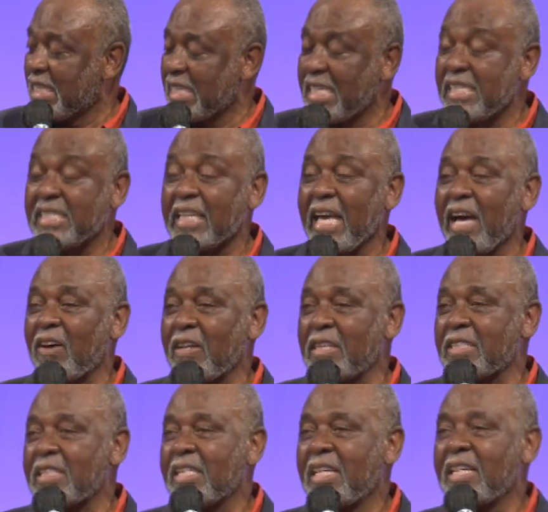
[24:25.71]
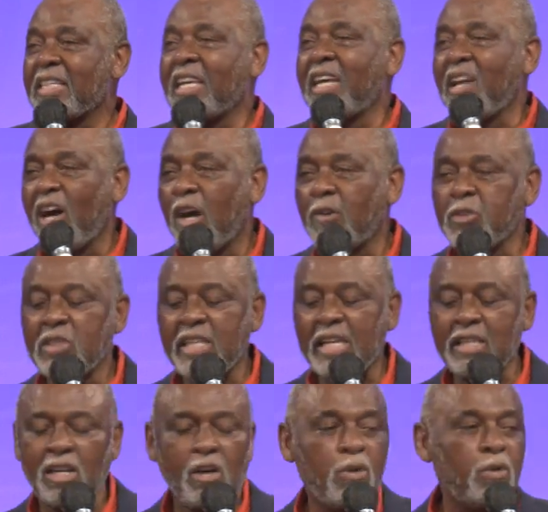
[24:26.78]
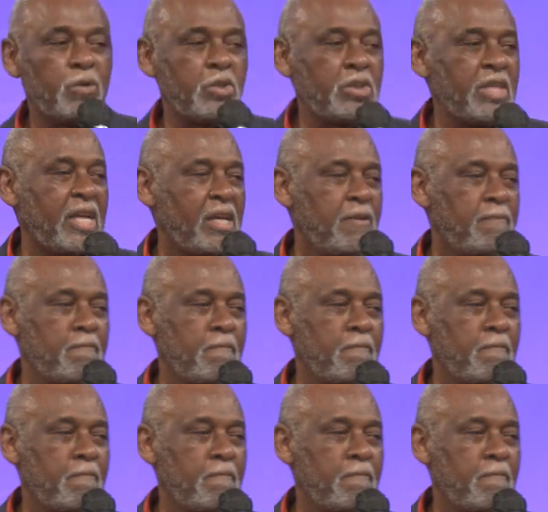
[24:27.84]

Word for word: these counties can offset the whole state.